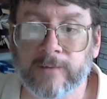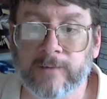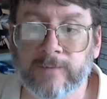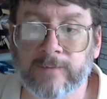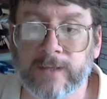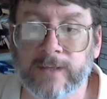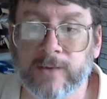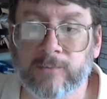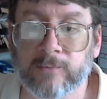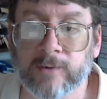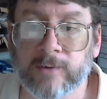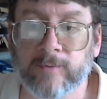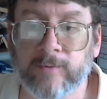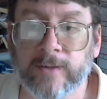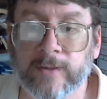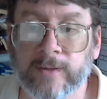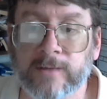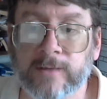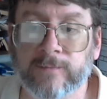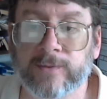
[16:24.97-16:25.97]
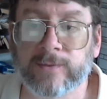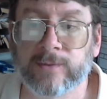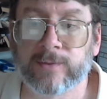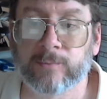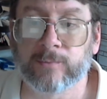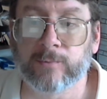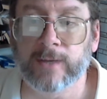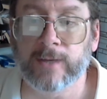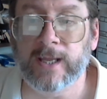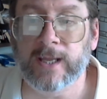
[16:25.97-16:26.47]
of the equivalent of
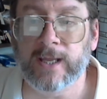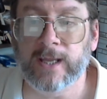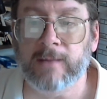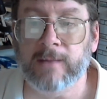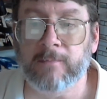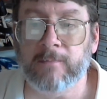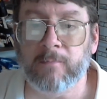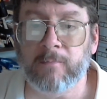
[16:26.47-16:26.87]
$3